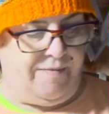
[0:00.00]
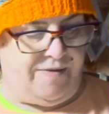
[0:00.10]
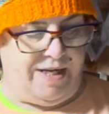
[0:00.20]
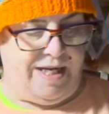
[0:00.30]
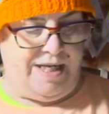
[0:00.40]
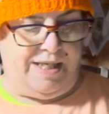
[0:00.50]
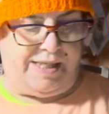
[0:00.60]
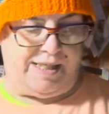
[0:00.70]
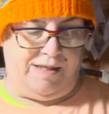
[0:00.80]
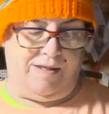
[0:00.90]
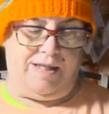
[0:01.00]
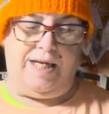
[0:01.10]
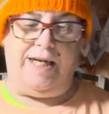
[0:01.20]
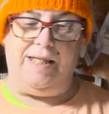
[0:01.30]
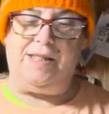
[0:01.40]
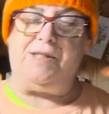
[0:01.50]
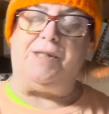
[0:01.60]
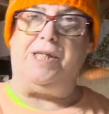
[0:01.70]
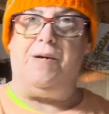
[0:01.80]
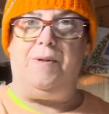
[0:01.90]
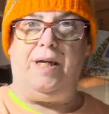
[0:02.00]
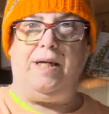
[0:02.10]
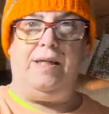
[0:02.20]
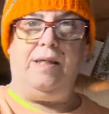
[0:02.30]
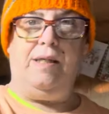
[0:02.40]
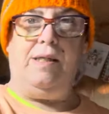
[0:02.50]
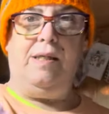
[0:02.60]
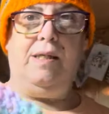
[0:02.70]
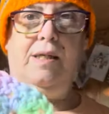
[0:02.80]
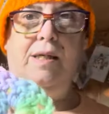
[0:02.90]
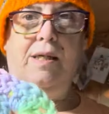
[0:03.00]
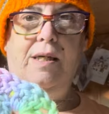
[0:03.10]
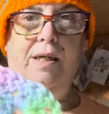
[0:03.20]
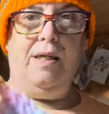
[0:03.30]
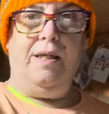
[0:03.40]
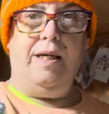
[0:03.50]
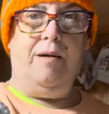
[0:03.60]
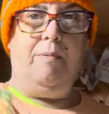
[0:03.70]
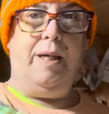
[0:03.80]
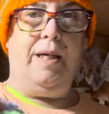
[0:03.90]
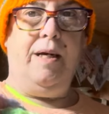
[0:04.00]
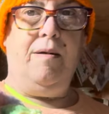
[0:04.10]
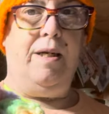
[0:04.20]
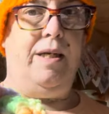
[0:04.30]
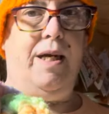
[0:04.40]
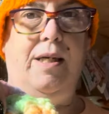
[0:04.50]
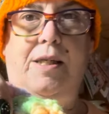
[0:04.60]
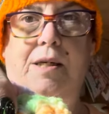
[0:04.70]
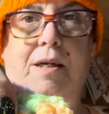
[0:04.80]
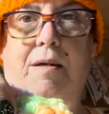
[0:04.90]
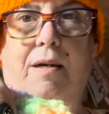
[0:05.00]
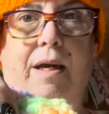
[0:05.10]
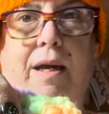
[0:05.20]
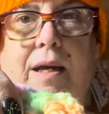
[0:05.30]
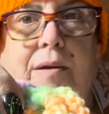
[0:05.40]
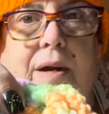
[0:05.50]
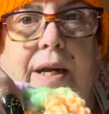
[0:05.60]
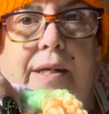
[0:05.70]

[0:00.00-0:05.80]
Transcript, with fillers: of these, the ends are sewn in. There we go. And yes, you know, I hate granny